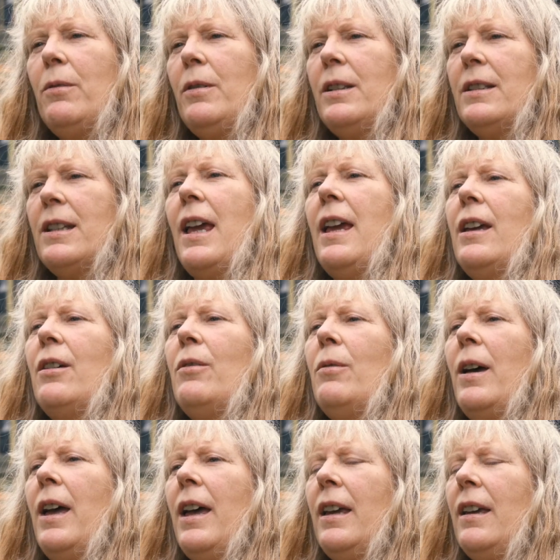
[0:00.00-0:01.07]
will take
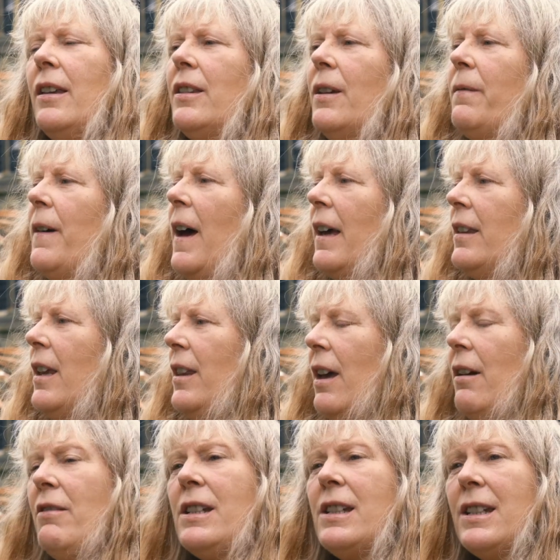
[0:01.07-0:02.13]
away the fact that
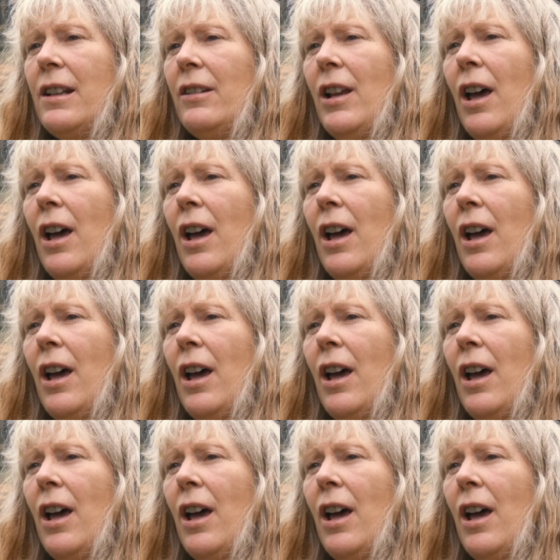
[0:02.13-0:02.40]
there is still